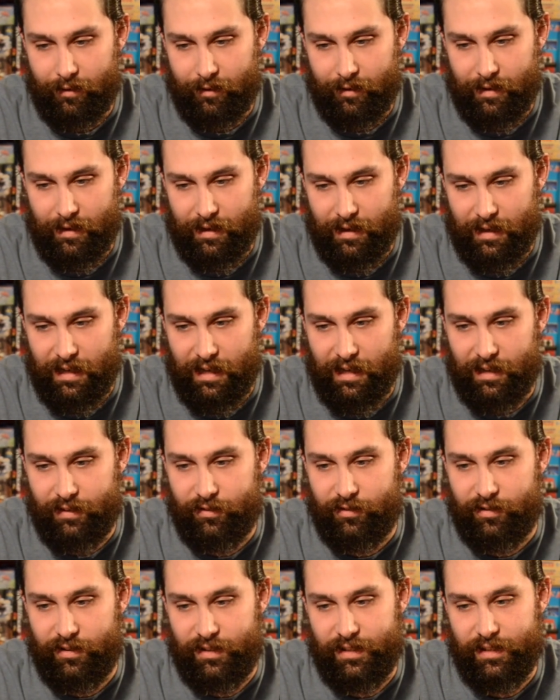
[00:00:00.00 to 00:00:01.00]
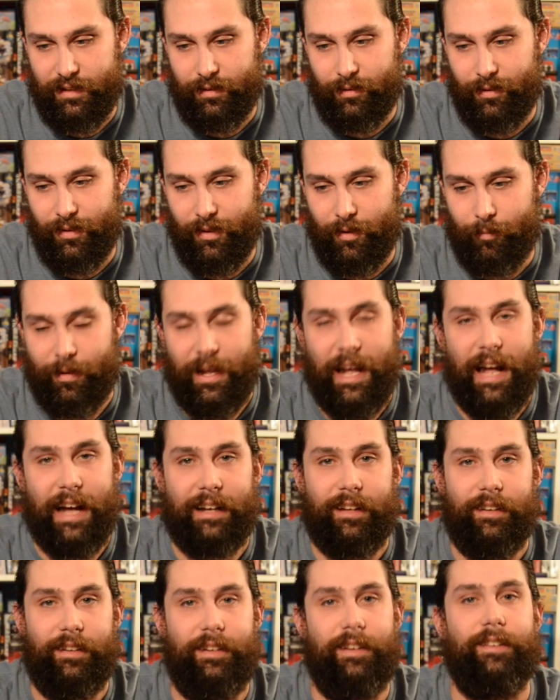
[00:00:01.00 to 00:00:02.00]
kanji on the back
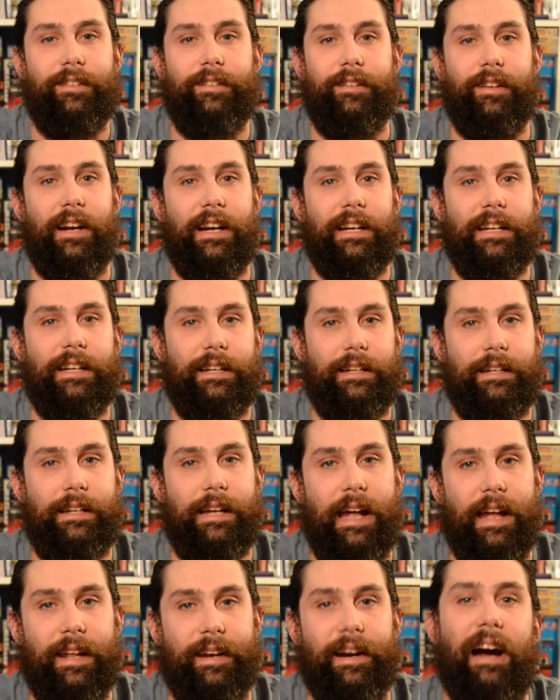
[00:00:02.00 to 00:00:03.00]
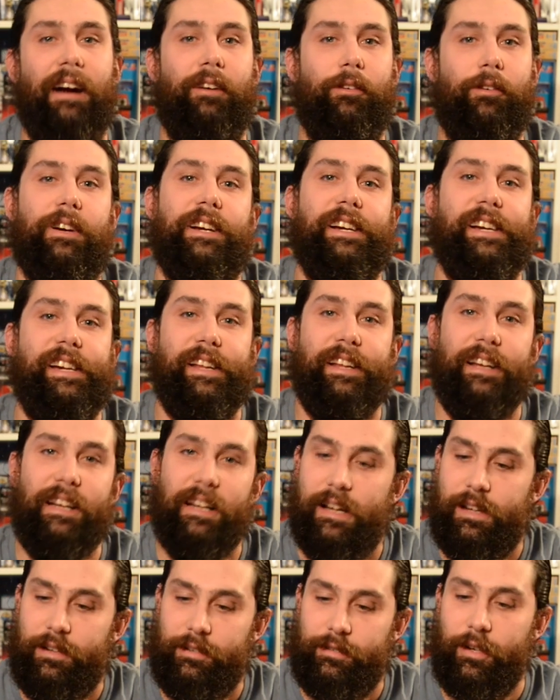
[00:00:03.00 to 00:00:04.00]
of this that I cannot read,
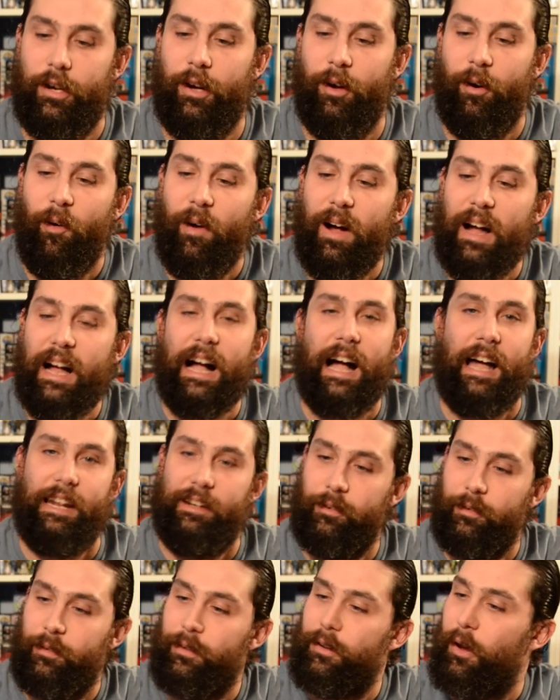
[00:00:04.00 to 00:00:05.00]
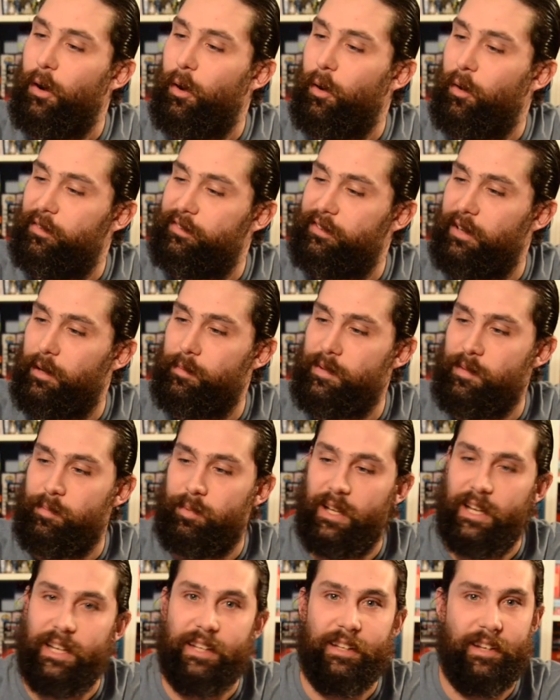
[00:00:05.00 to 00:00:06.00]
so I don't know if I'll be
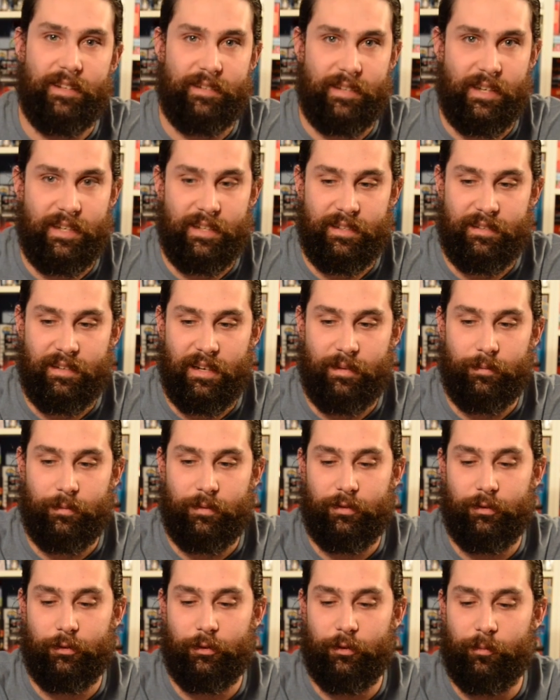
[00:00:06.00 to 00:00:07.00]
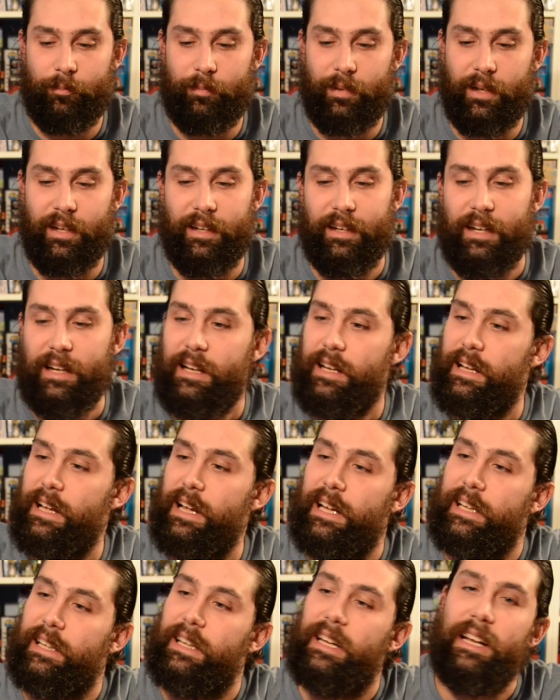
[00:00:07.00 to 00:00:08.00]
playing this anytime soon, but
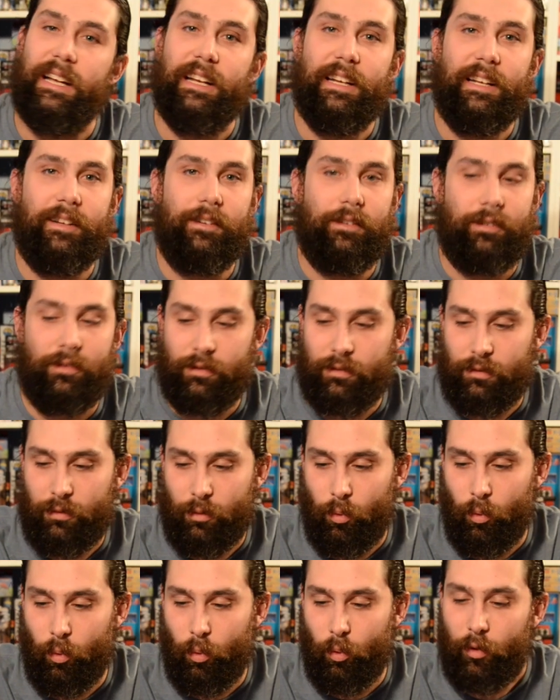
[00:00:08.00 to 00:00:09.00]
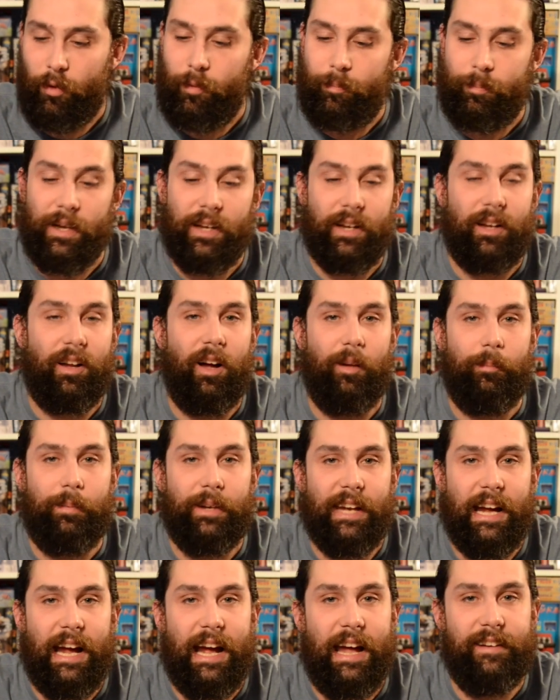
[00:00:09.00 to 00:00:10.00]
hey, it's cool to pick up
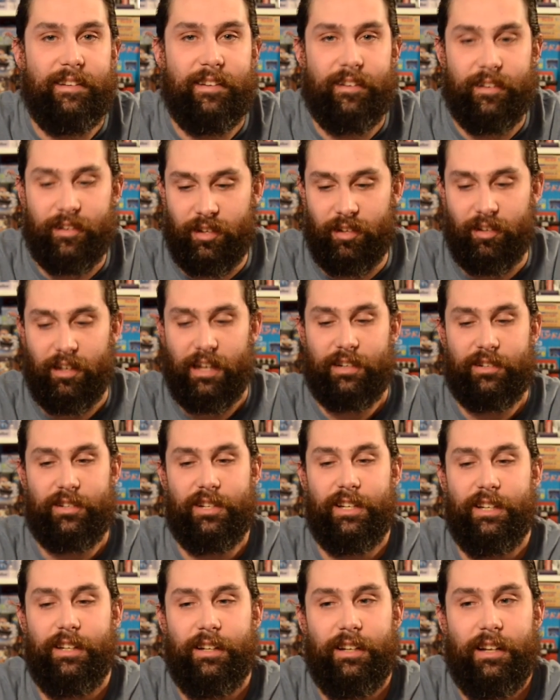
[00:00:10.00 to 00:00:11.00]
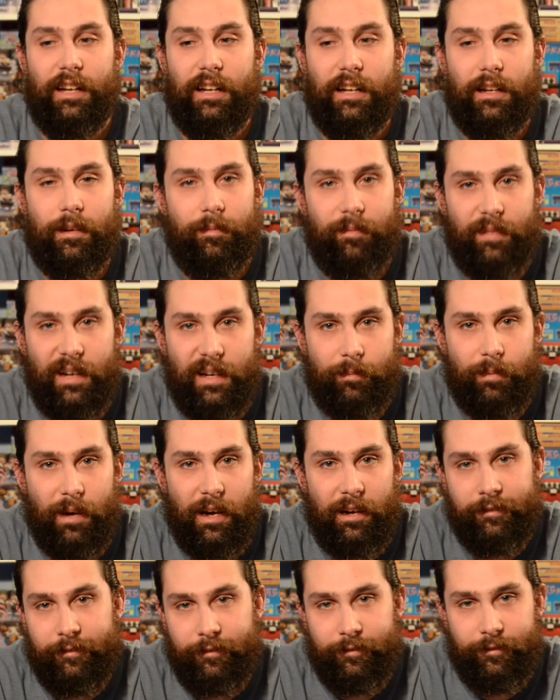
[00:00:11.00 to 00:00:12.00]
and add to the collection. Made
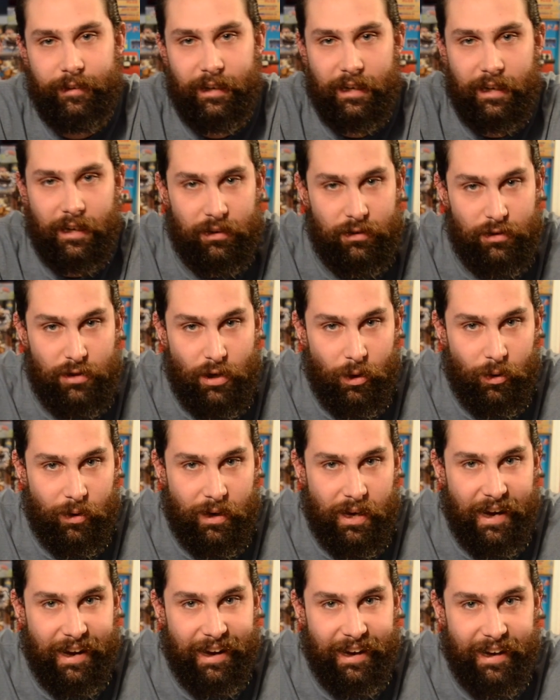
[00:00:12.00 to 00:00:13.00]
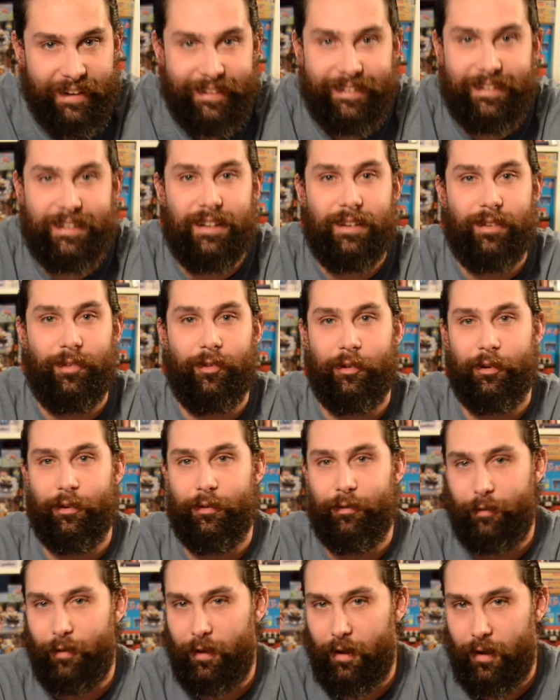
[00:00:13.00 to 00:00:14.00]
by Vic Tokai. one
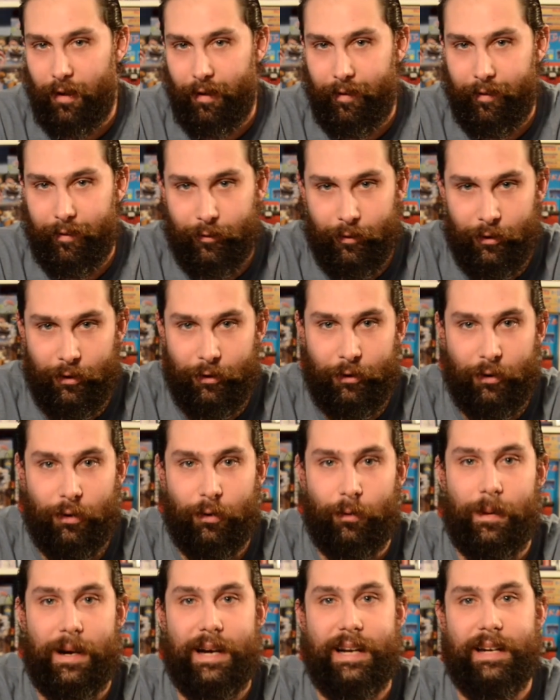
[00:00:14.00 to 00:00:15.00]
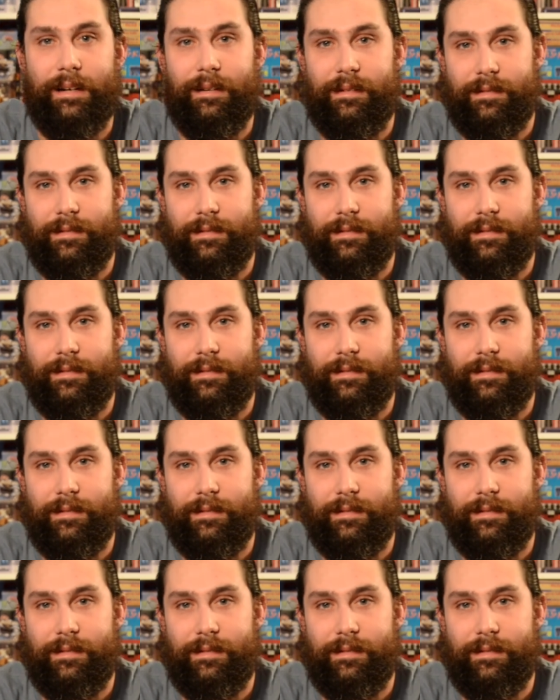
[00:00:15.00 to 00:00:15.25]
of the great